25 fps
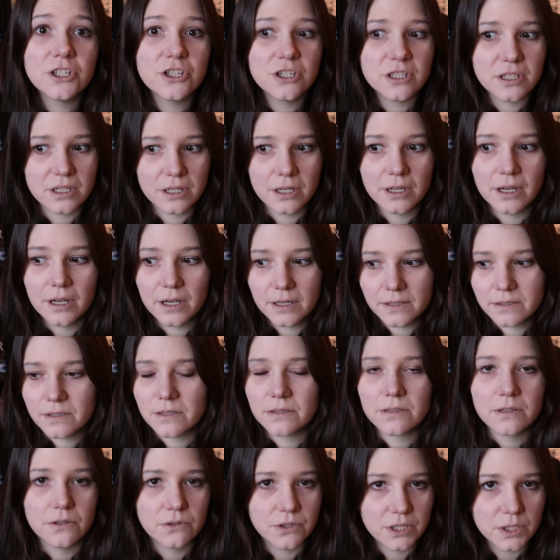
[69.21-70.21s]
She's a nurse,
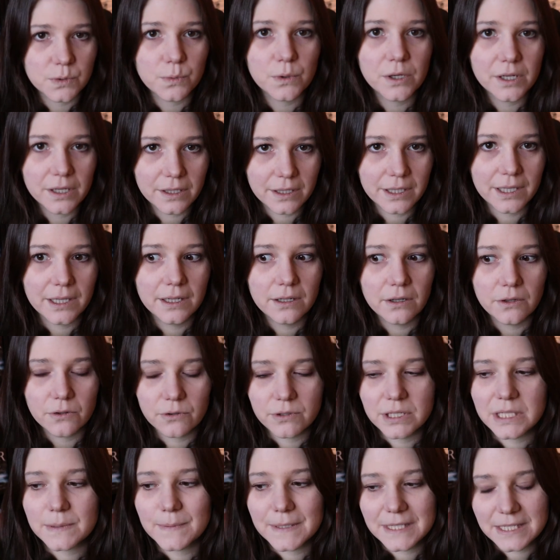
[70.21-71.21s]
so she's working on
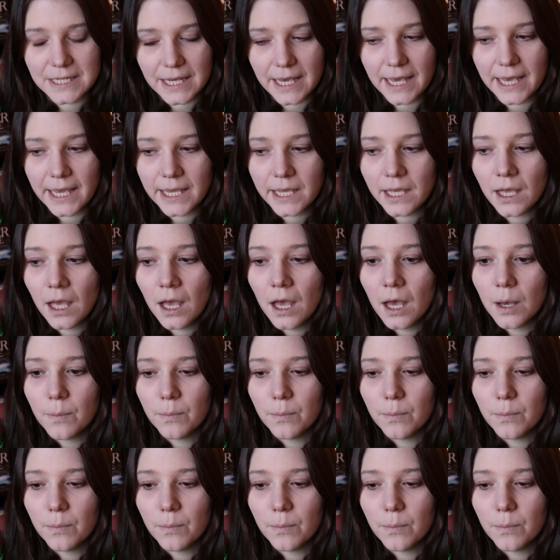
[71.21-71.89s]
Christmas Day,